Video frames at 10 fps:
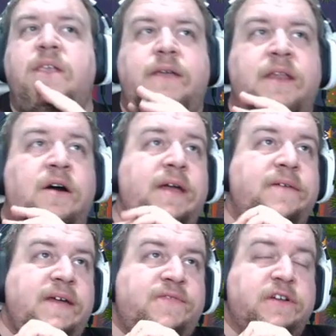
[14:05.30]
know,
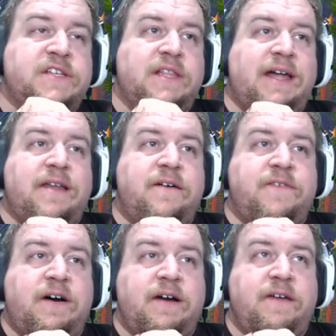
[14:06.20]
if there's a lot
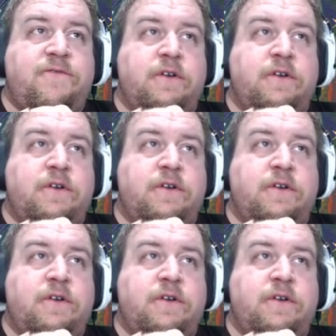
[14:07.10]
of, if